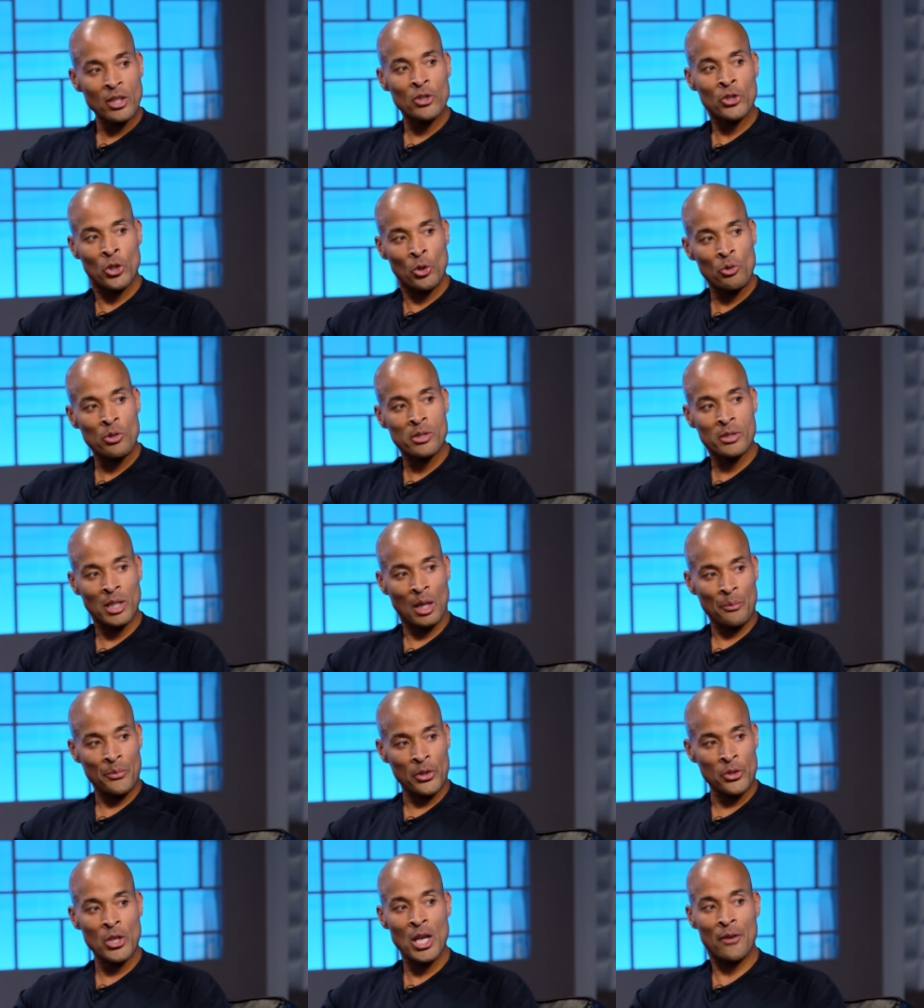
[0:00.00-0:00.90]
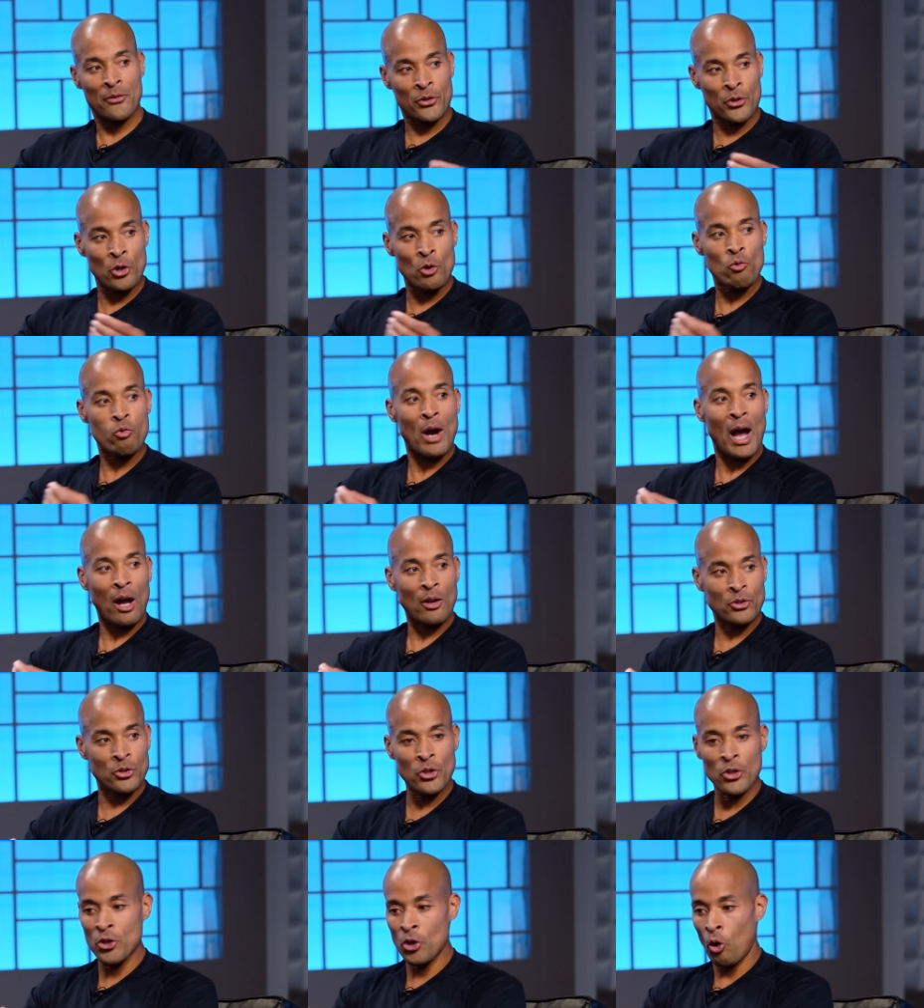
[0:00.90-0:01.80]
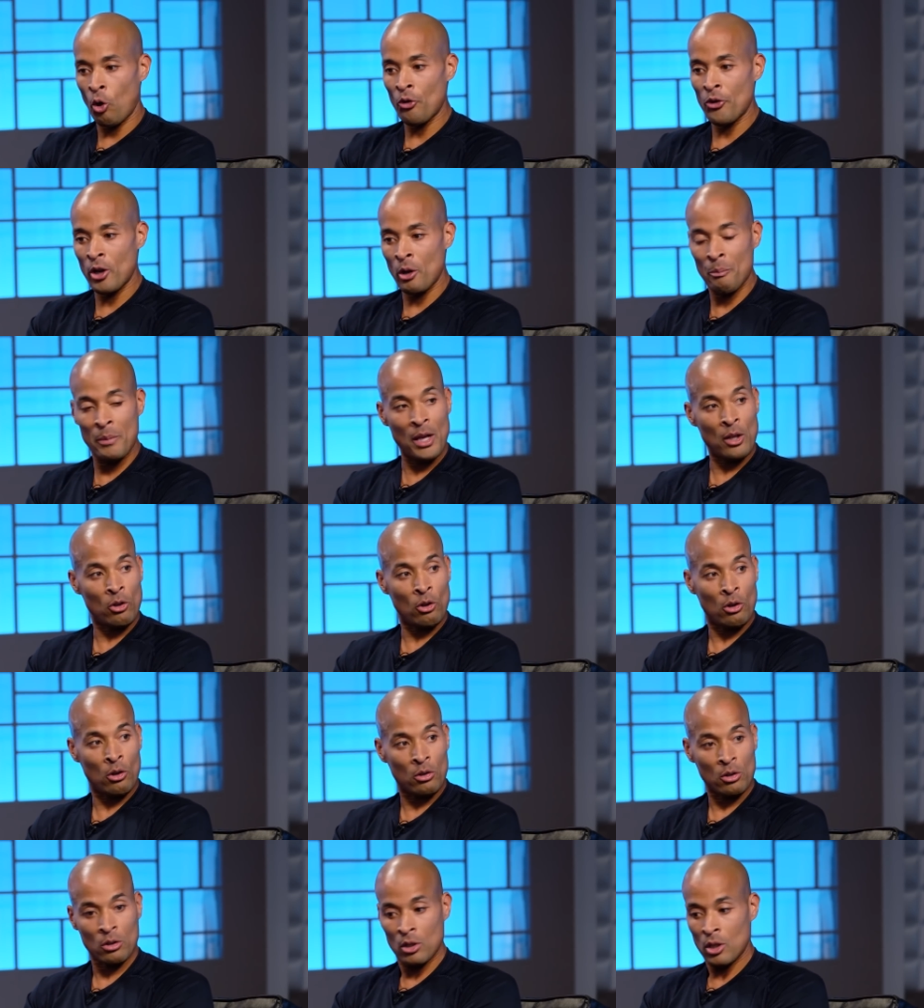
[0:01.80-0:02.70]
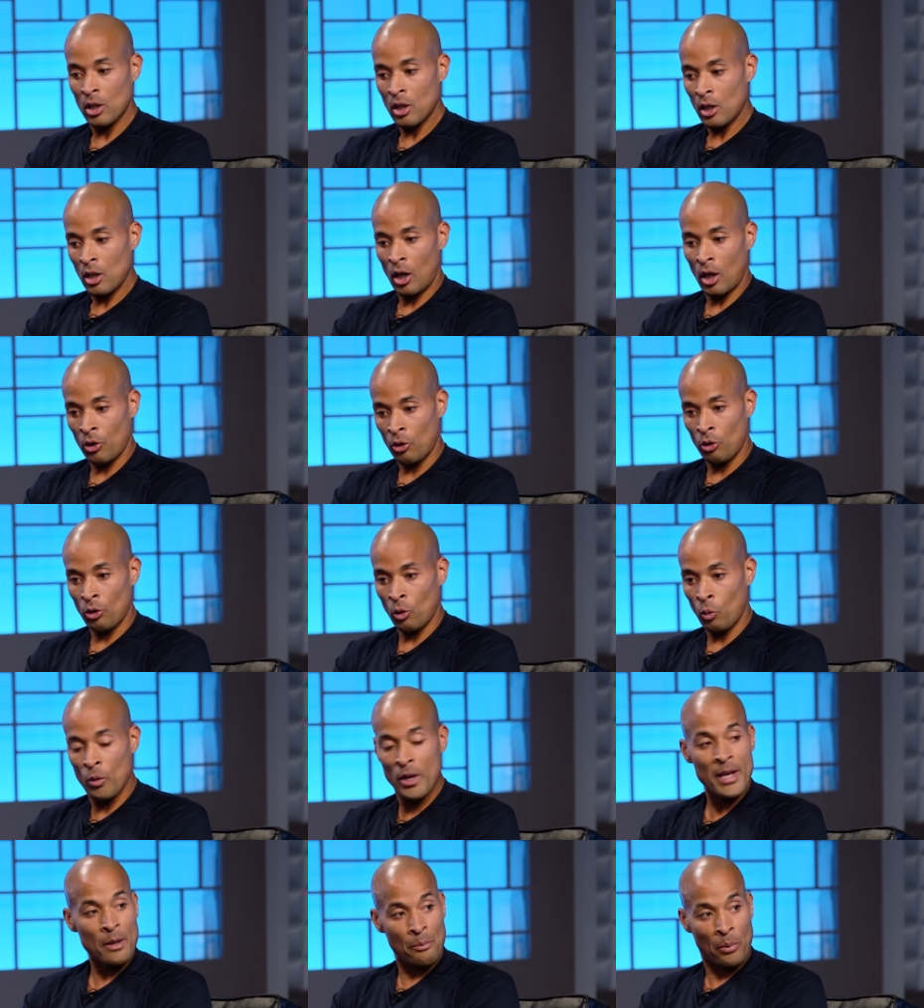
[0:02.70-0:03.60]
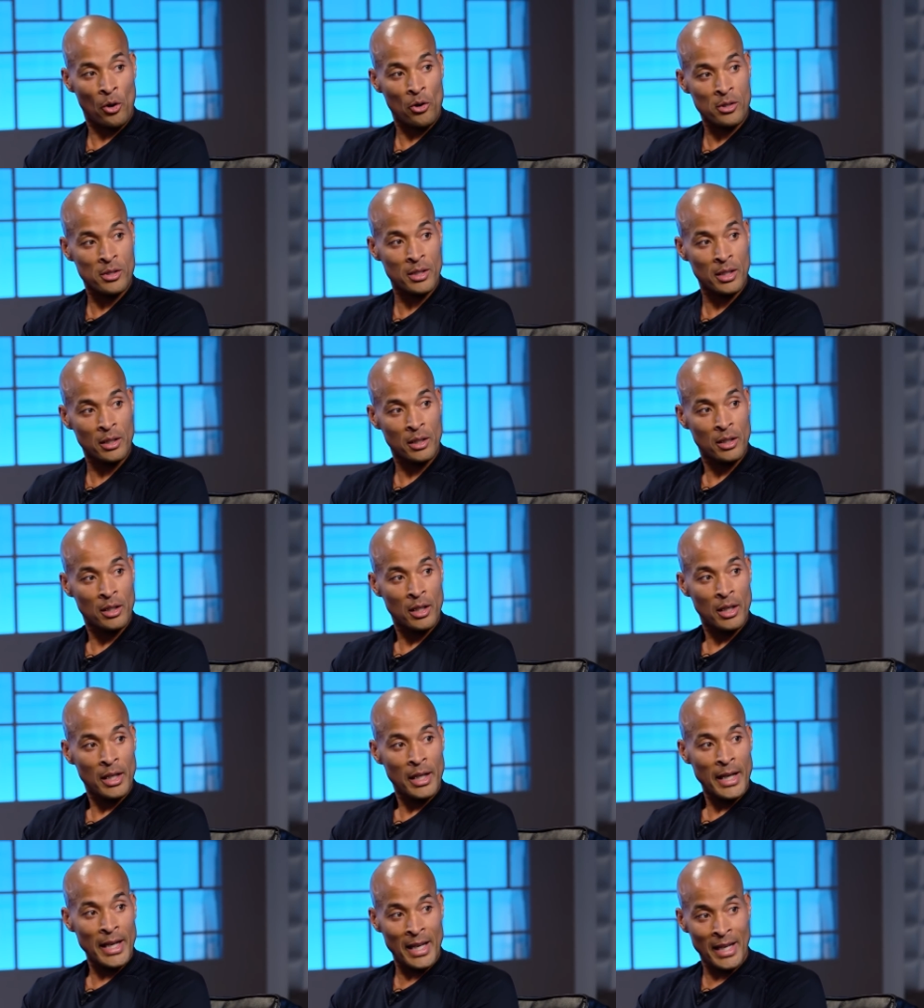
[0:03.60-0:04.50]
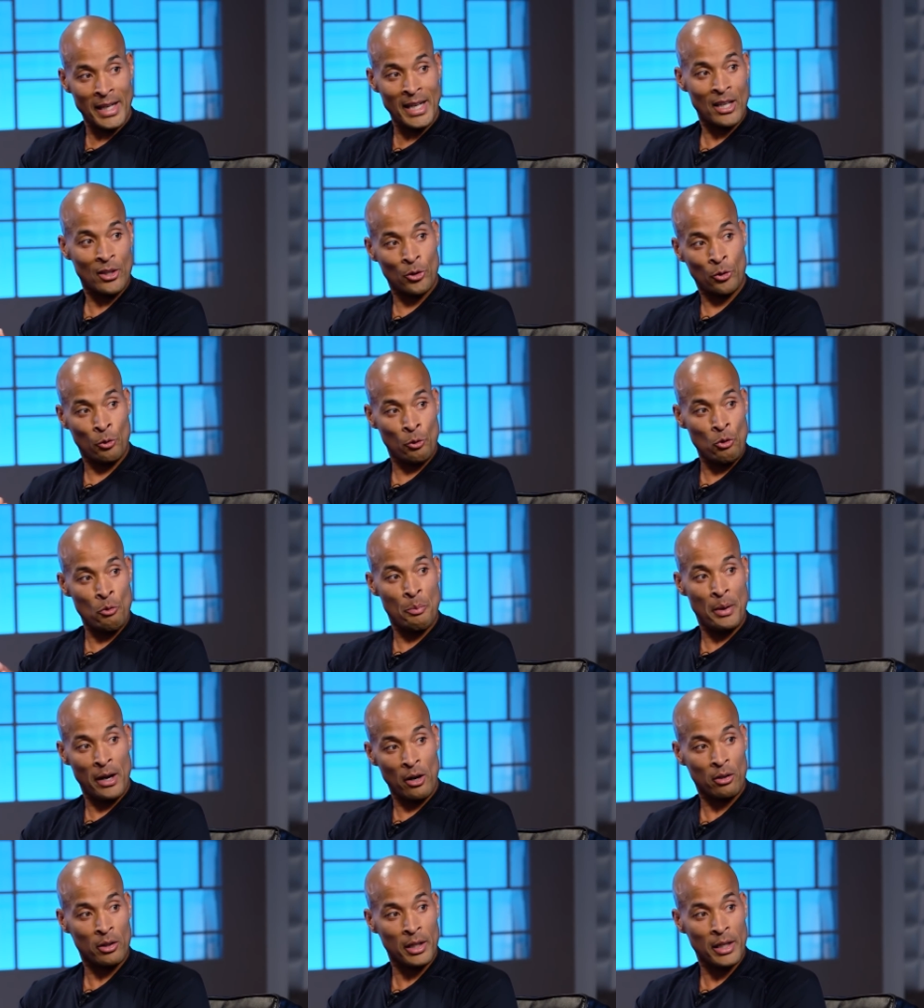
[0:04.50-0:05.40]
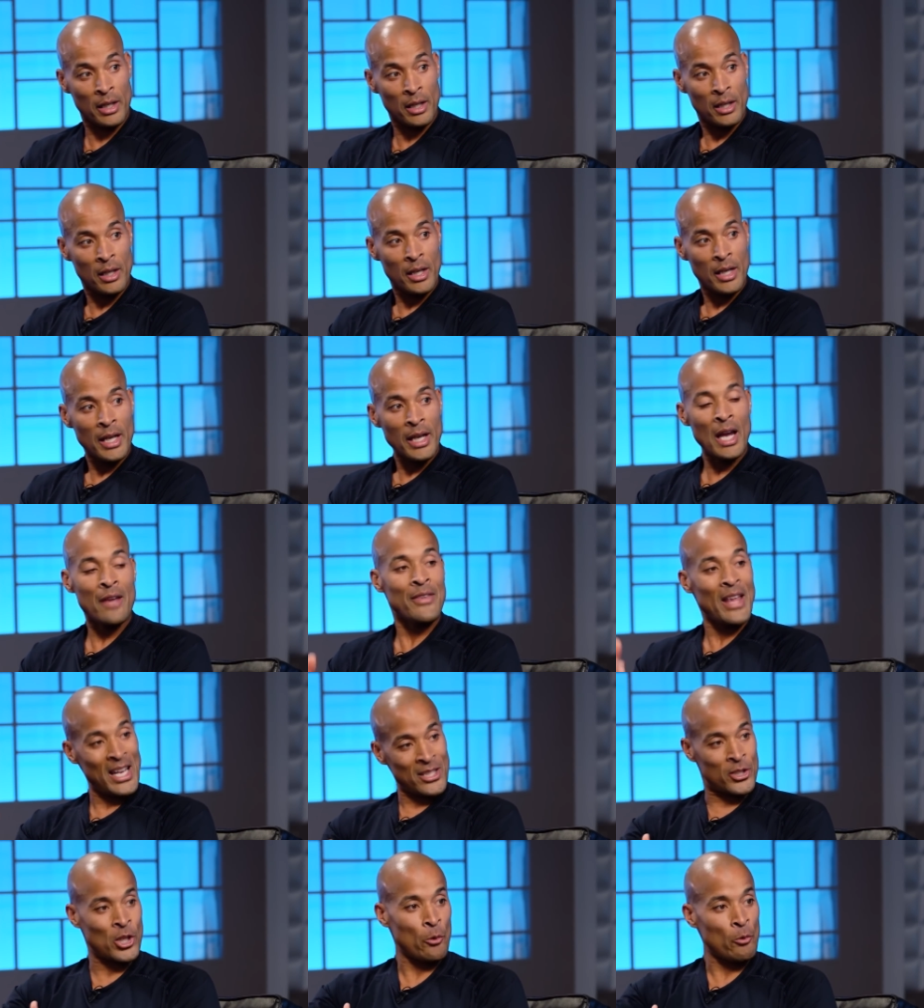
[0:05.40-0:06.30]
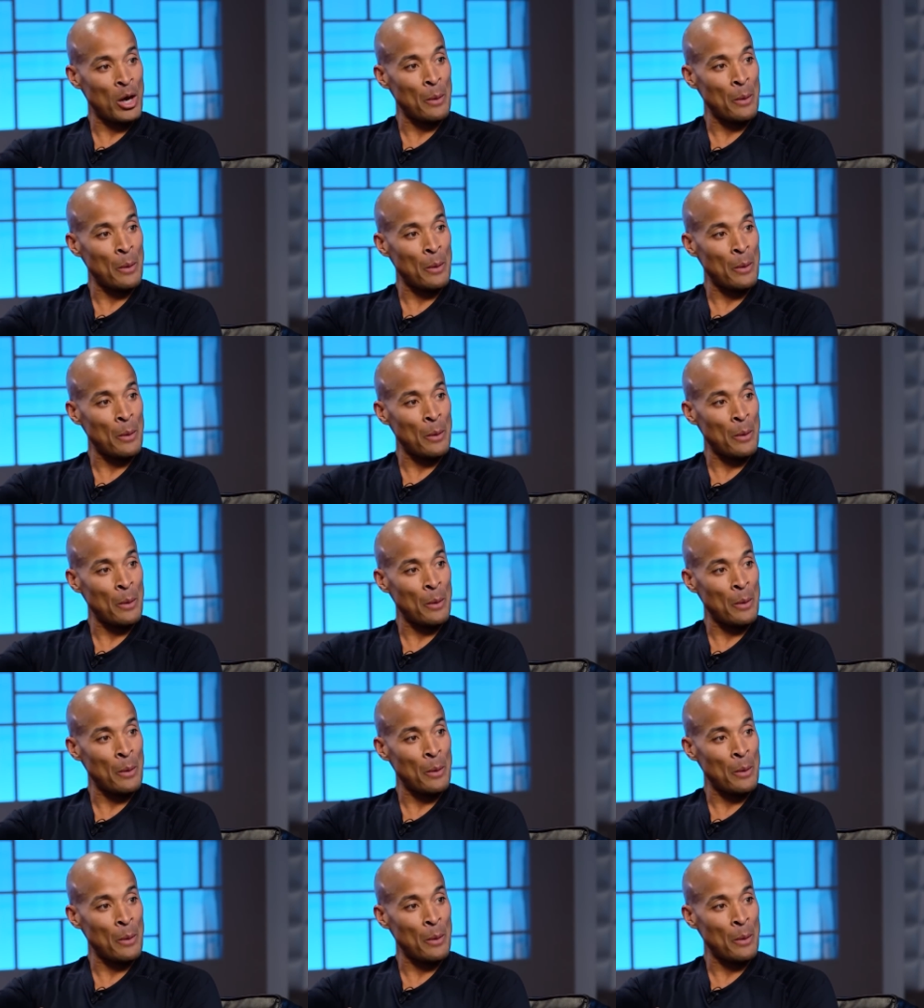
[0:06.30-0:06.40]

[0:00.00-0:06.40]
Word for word: to do something, you have two routes. You can go there and be a little, a little weak person mm. and get through barely, and that's your